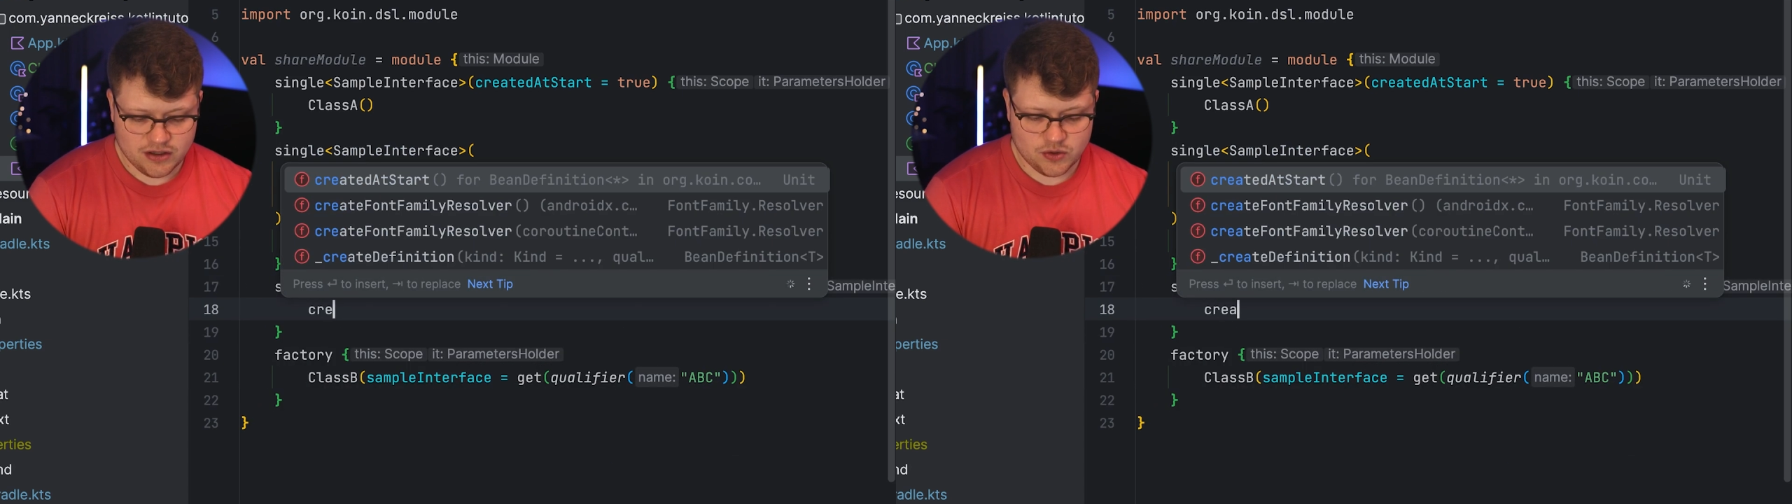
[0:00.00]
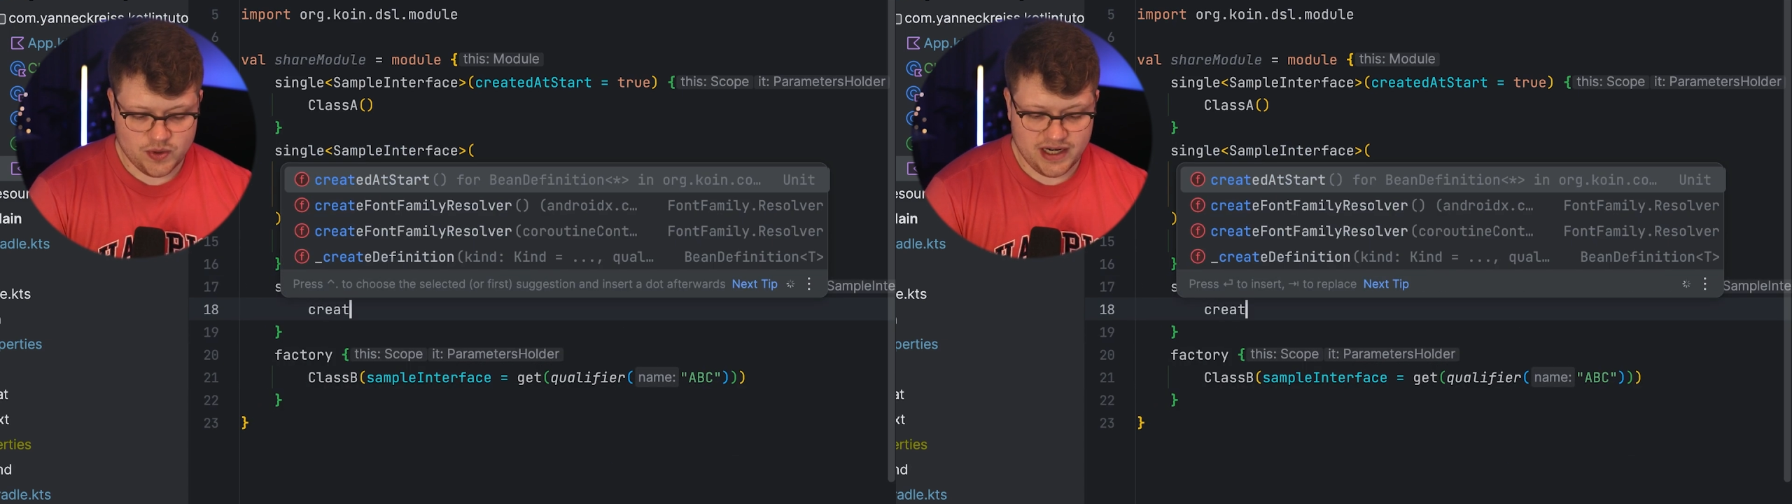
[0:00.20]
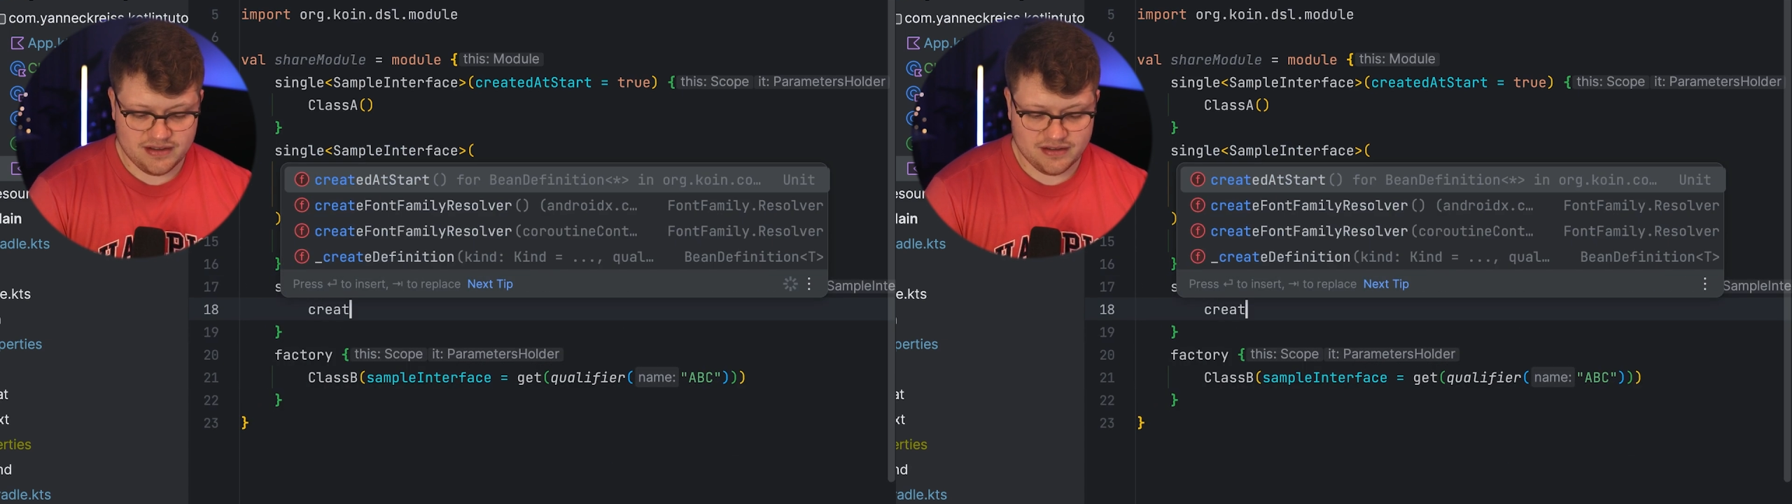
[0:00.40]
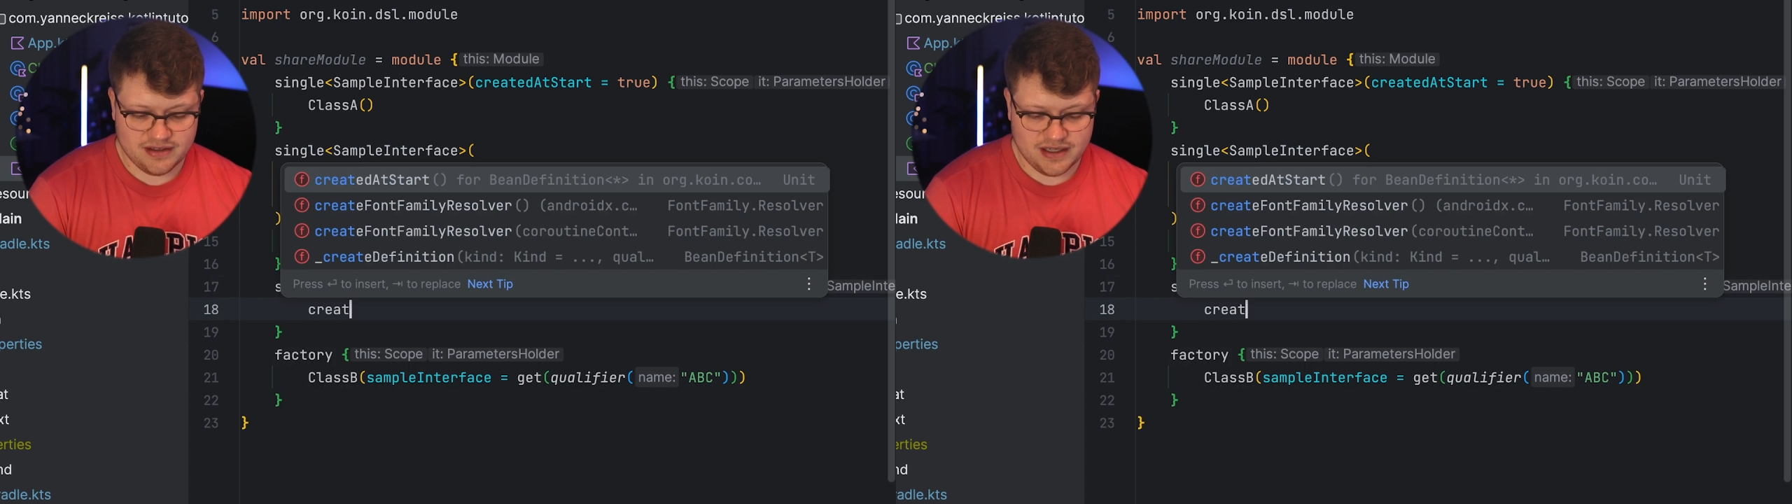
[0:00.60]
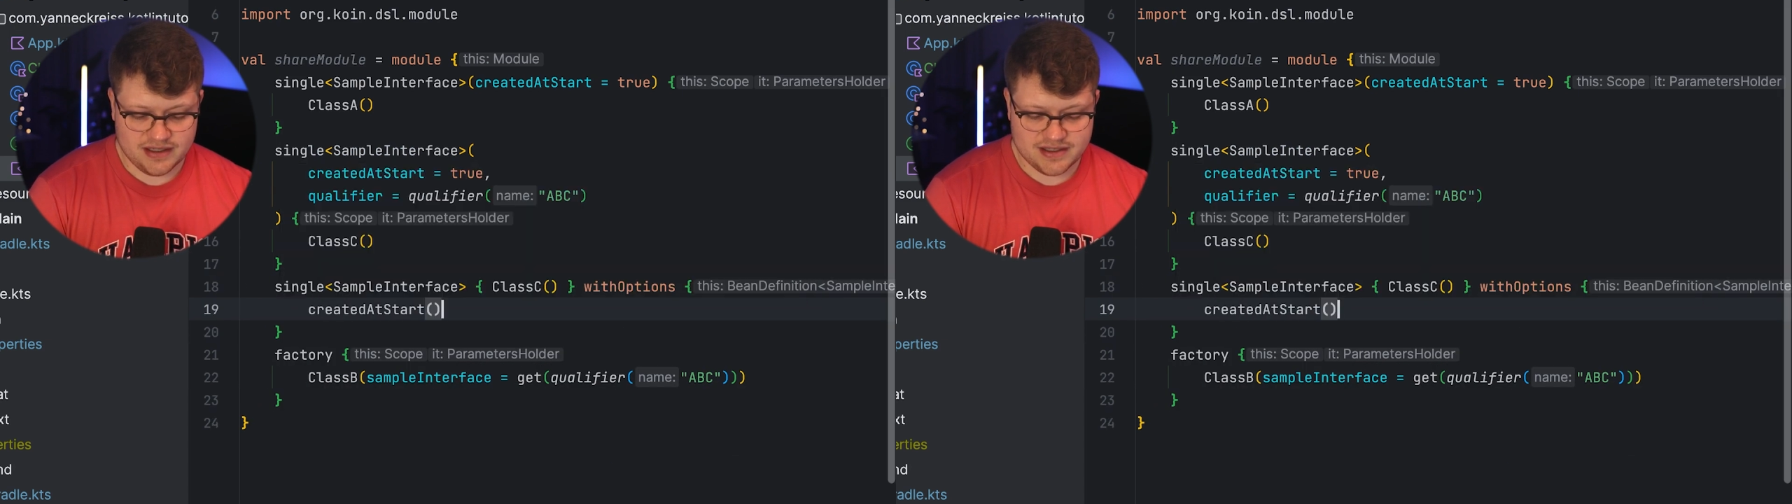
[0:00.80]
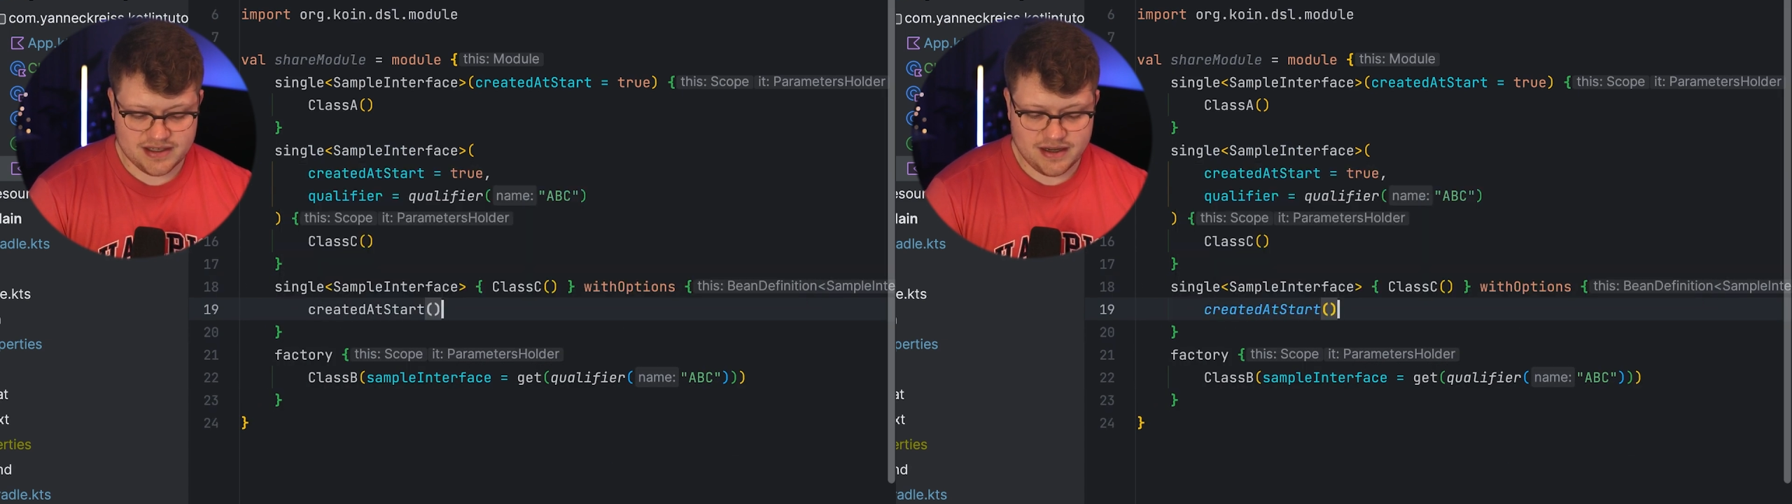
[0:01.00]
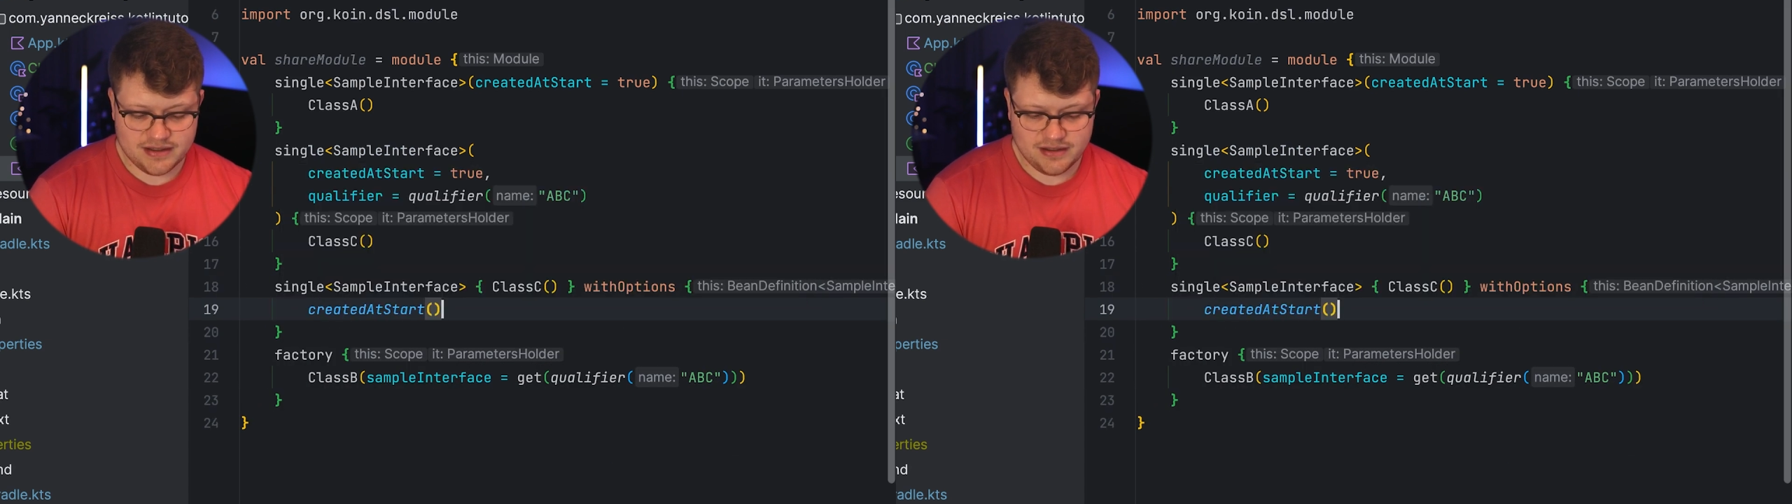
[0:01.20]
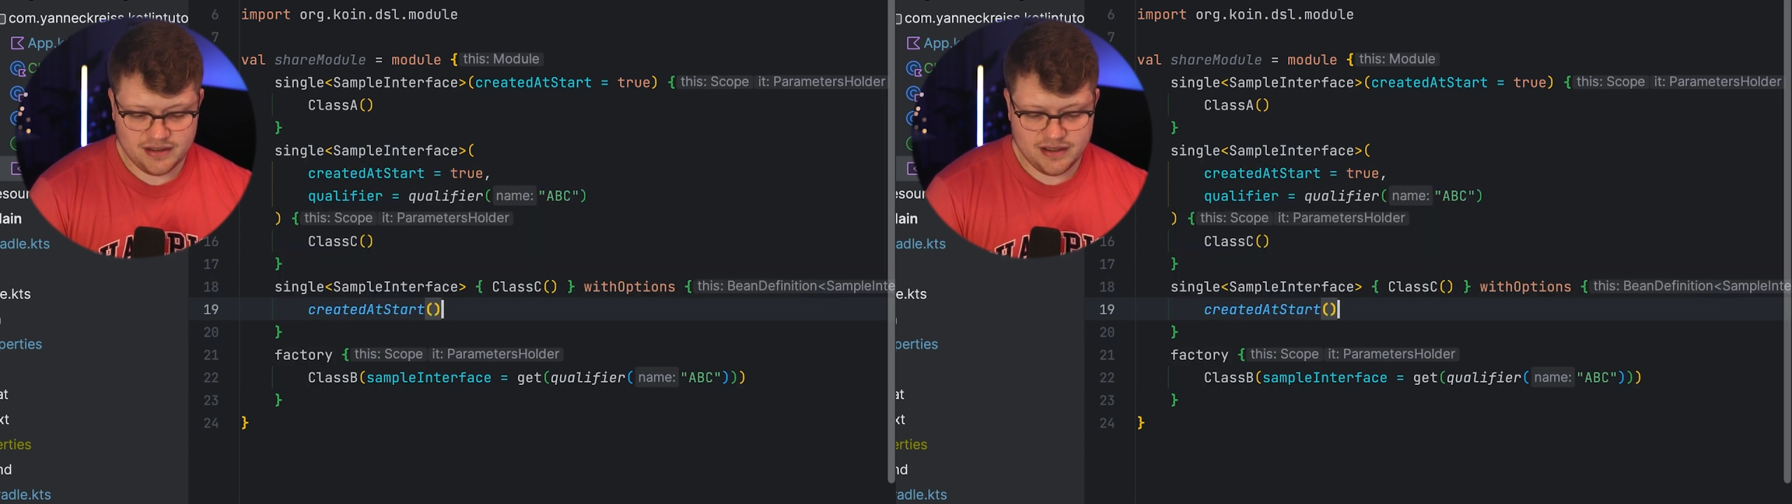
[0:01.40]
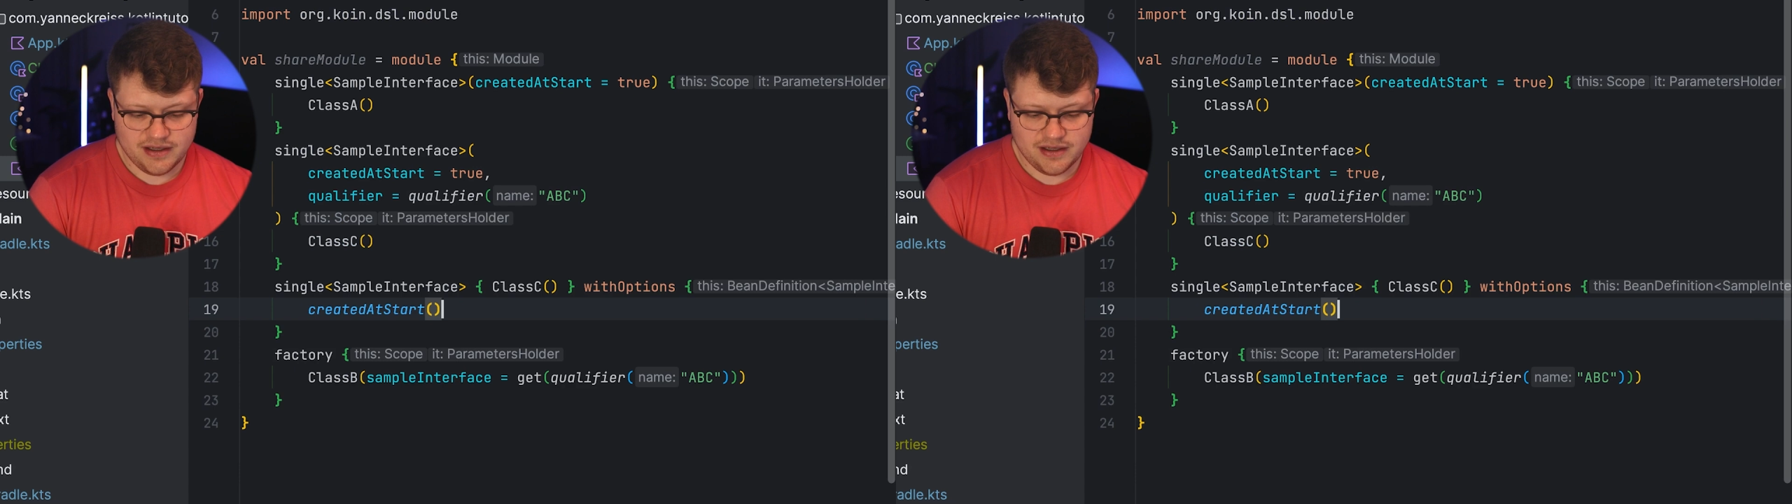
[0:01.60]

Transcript: created at start